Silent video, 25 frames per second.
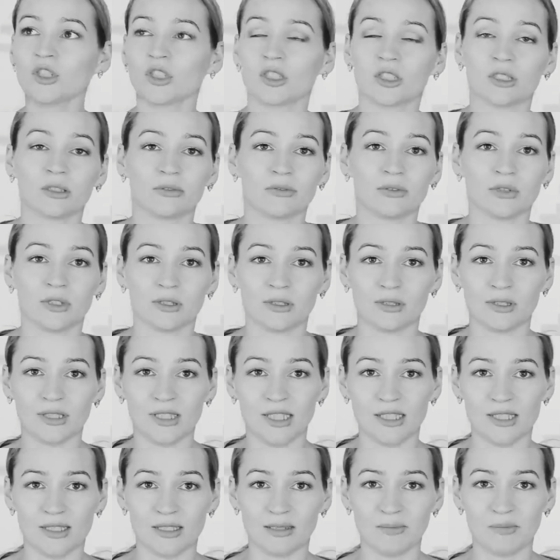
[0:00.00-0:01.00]
Can you
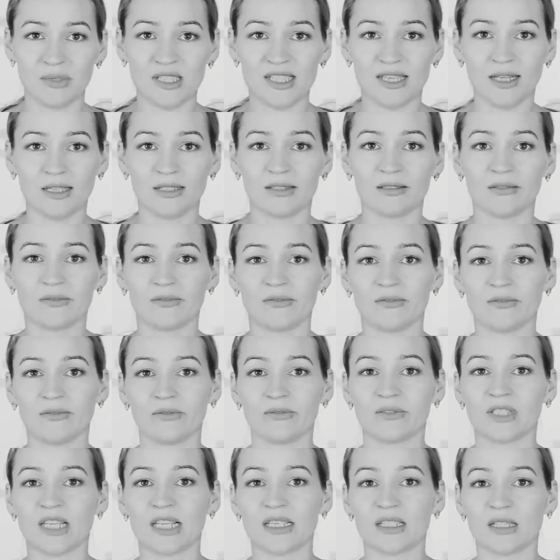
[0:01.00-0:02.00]
maybe list
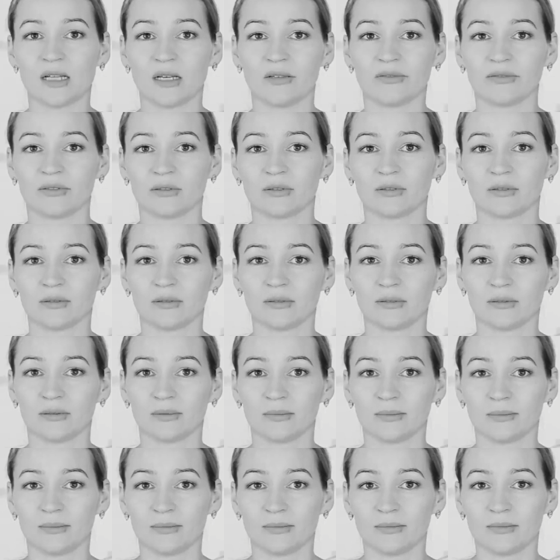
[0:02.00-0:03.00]
here all the
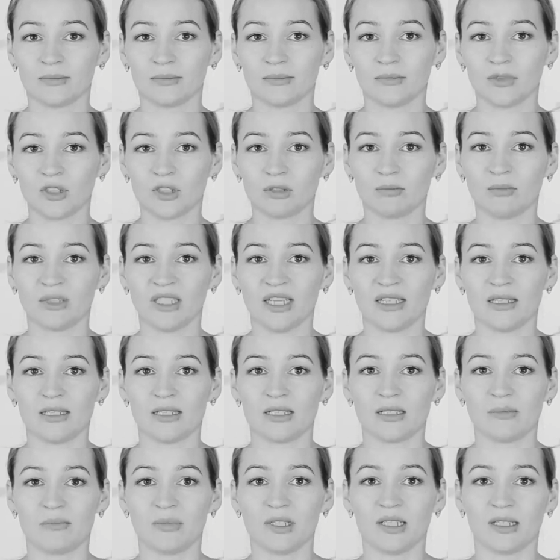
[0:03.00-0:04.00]
bad substances
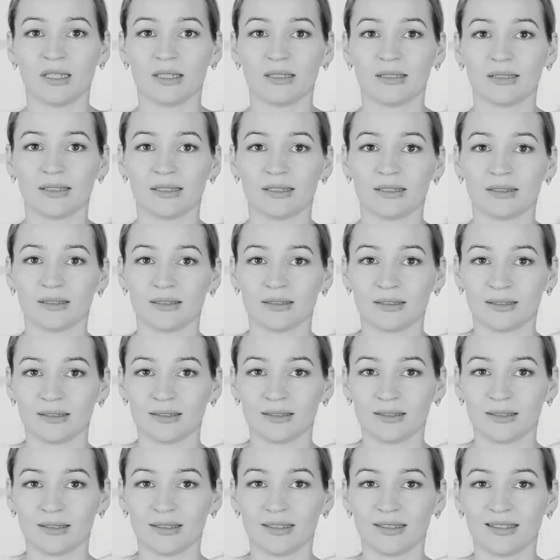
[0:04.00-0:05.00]
that I'm going to name?